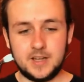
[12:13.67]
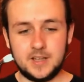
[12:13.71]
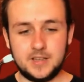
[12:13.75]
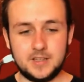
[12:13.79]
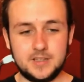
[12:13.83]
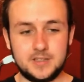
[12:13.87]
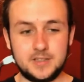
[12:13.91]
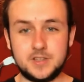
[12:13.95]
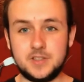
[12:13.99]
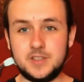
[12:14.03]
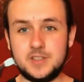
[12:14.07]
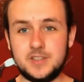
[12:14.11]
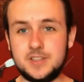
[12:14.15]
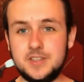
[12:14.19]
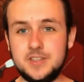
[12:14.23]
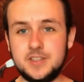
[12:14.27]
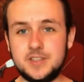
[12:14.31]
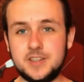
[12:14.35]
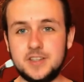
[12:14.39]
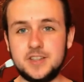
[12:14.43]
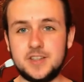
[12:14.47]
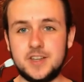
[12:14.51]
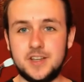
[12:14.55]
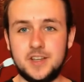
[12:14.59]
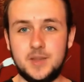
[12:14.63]
He's a
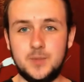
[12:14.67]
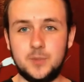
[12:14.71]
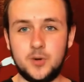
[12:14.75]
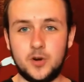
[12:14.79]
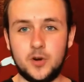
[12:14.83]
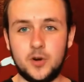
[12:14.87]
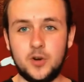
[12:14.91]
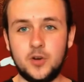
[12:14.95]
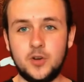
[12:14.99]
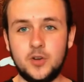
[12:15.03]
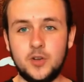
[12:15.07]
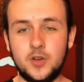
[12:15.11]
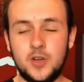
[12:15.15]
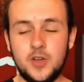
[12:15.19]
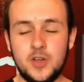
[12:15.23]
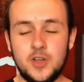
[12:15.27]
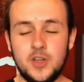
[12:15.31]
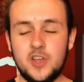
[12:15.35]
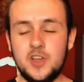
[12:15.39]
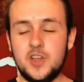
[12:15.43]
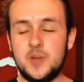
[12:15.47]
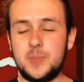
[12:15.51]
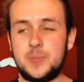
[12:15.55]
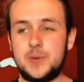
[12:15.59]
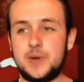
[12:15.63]
decent Eddie Brock,
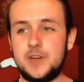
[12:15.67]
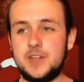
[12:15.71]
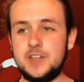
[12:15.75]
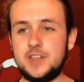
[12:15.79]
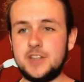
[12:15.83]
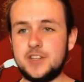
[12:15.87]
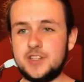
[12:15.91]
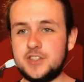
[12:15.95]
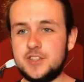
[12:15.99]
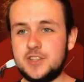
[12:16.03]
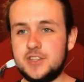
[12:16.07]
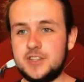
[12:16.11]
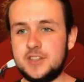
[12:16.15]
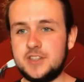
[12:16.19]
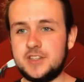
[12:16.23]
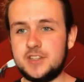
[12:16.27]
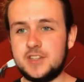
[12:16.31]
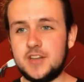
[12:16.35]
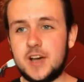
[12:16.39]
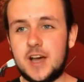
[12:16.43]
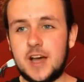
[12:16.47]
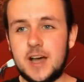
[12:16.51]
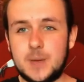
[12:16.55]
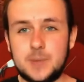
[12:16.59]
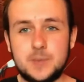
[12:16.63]
but he
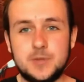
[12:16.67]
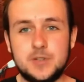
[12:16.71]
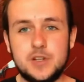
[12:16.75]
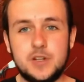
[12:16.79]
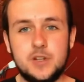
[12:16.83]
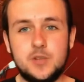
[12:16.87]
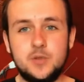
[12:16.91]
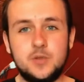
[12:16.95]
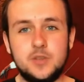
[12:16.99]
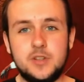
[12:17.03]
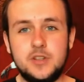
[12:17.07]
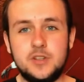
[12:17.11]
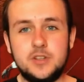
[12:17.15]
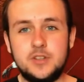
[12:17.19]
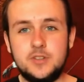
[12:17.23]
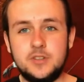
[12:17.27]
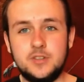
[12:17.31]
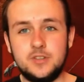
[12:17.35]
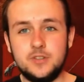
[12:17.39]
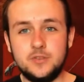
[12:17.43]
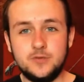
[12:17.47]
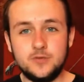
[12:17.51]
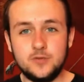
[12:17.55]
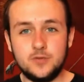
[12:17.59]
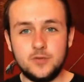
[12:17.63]
absolutely
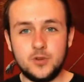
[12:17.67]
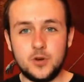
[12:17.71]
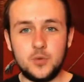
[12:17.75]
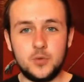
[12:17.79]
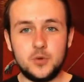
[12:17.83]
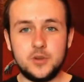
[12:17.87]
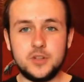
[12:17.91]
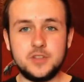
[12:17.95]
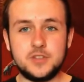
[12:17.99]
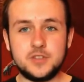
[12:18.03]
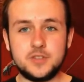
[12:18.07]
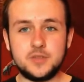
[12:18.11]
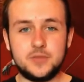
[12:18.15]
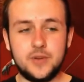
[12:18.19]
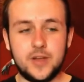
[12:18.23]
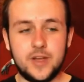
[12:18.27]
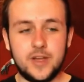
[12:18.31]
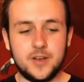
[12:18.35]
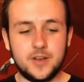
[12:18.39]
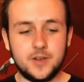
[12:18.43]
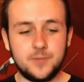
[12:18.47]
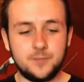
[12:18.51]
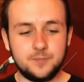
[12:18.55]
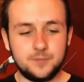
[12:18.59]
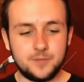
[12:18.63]
ruins
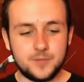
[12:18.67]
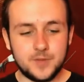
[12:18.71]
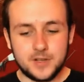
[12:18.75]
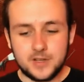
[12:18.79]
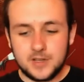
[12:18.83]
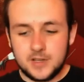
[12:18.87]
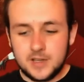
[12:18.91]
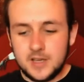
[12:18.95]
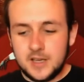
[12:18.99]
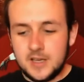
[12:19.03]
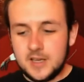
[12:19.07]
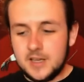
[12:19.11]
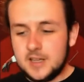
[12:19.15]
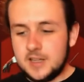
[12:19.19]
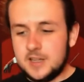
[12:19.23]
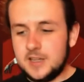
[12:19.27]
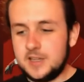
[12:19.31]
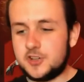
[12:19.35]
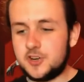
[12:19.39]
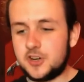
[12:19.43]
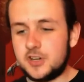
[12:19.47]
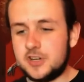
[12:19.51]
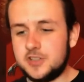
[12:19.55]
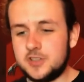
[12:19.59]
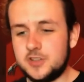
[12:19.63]
Venom. Like, he
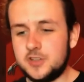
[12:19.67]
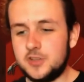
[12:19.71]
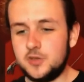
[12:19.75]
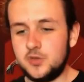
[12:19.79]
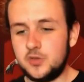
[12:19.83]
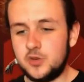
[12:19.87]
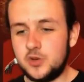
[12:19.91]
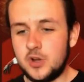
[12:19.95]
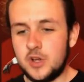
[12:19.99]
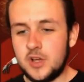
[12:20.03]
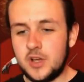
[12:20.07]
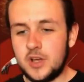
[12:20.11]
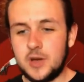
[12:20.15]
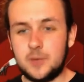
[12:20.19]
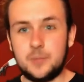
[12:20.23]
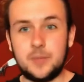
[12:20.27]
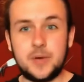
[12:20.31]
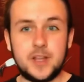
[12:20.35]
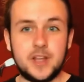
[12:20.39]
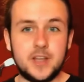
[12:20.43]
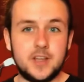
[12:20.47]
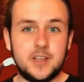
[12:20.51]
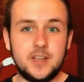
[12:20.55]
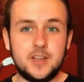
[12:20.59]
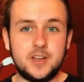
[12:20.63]
tries to do a
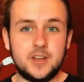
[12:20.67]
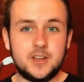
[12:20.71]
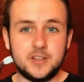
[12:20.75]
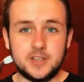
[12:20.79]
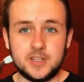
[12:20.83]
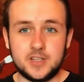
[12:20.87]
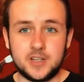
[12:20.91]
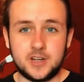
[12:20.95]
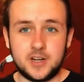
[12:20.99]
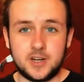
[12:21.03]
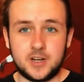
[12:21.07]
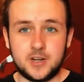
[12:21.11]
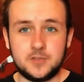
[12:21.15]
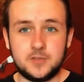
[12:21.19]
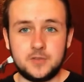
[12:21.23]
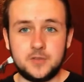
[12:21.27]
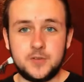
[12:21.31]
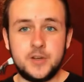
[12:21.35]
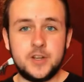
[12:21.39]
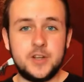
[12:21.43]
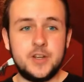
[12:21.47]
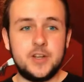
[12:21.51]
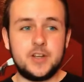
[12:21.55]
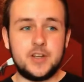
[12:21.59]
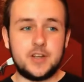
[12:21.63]
maniacal laugh
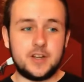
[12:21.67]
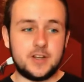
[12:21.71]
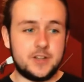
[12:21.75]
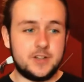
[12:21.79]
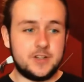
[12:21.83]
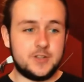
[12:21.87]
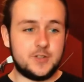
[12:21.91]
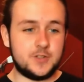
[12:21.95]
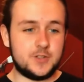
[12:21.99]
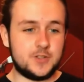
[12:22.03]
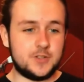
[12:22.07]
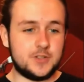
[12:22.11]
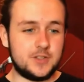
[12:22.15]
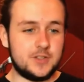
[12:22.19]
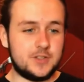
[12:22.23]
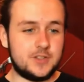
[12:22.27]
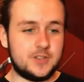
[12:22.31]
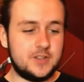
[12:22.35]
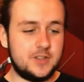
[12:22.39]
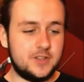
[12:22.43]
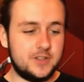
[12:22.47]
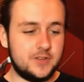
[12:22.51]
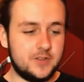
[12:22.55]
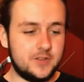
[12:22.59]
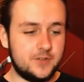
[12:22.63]
and it
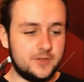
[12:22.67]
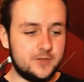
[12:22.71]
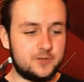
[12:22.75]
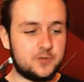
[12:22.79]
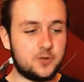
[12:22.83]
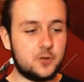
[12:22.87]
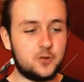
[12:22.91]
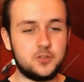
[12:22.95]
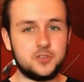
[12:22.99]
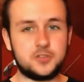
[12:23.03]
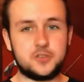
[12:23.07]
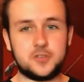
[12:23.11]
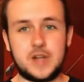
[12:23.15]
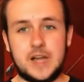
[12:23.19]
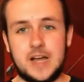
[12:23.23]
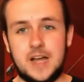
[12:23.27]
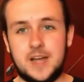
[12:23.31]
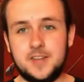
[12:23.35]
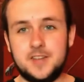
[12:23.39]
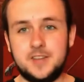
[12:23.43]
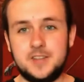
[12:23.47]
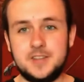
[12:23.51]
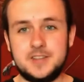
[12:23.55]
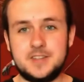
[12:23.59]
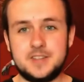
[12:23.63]
falls
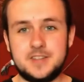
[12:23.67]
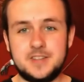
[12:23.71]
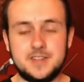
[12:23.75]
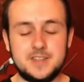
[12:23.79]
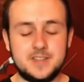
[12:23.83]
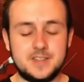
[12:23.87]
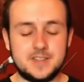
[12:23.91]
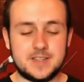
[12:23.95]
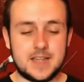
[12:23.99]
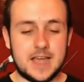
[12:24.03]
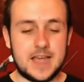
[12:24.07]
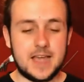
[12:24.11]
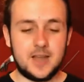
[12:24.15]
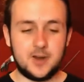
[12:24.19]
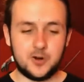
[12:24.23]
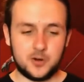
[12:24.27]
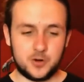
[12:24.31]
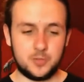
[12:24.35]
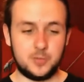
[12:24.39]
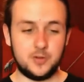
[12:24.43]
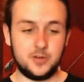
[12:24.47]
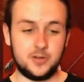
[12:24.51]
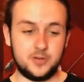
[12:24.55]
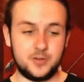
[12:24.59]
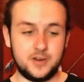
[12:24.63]
flat. It's
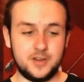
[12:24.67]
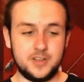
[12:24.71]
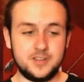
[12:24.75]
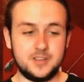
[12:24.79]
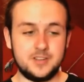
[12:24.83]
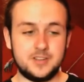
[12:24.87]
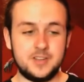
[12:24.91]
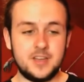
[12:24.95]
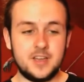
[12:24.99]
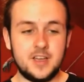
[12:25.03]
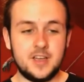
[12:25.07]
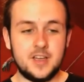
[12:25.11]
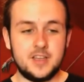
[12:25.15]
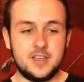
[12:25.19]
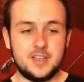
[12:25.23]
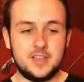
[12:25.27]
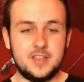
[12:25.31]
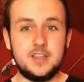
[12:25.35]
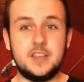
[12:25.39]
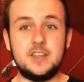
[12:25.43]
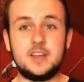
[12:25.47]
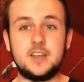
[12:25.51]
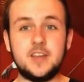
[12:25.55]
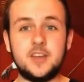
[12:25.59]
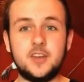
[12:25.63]
terrible, right?
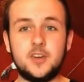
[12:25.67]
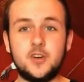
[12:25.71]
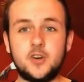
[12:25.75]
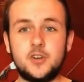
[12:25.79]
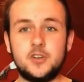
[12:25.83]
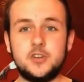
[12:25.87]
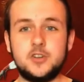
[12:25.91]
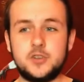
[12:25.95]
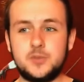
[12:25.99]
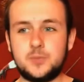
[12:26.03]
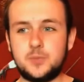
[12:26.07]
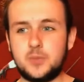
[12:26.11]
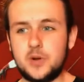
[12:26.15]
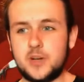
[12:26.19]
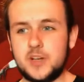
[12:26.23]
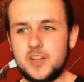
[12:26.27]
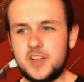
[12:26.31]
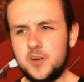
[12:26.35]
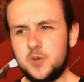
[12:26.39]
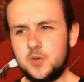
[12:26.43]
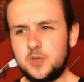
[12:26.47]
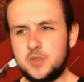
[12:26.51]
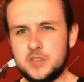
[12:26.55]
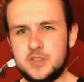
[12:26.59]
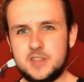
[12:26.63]
He cannot bring
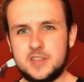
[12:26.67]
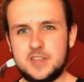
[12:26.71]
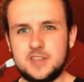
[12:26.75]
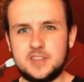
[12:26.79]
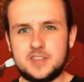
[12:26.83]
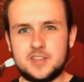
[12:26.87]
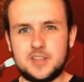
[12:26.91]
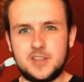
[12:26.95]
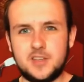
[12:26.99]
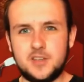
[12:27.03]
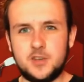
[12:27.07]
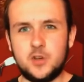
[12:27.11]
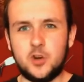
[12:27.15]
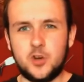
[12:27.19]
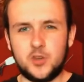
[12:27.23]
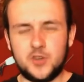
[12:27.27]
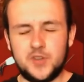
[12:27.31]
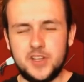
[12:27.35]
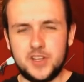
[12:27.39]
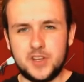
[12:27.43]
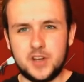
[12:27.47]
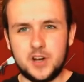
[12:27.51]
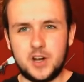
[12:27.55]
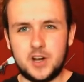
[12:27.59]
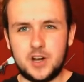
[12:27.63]
out this
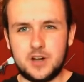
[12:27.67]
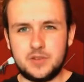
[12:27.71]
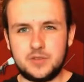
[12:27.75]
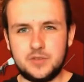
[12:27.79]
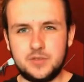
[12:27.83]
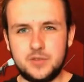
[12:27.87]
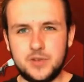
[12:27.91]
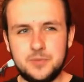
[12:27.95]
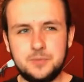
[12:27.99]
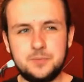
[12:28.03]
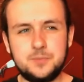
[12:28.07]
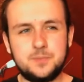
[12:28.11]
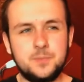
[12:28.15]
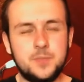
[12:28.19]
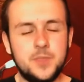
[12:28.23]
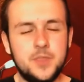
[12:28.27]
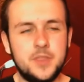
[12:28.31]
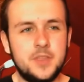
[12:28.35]
psychotic half of him.